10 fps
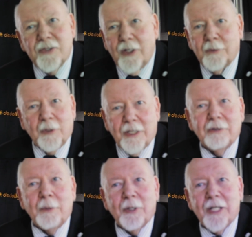is not what
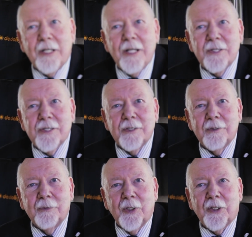everybody needs,
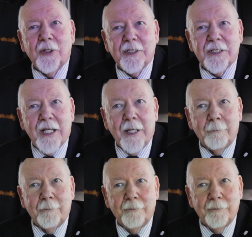not all the
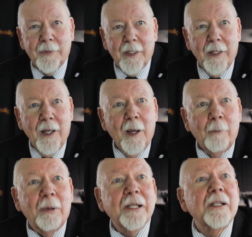time,
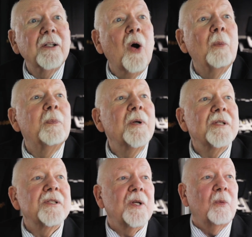but it
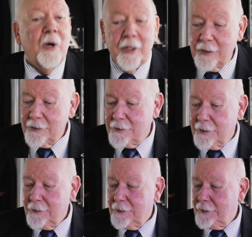opens the world
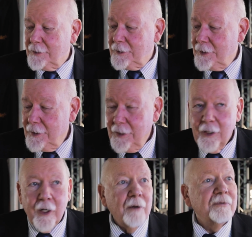
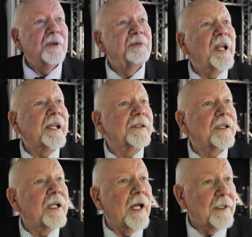of
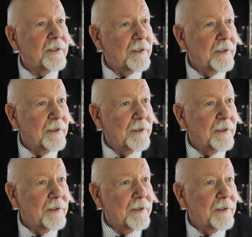reflected light.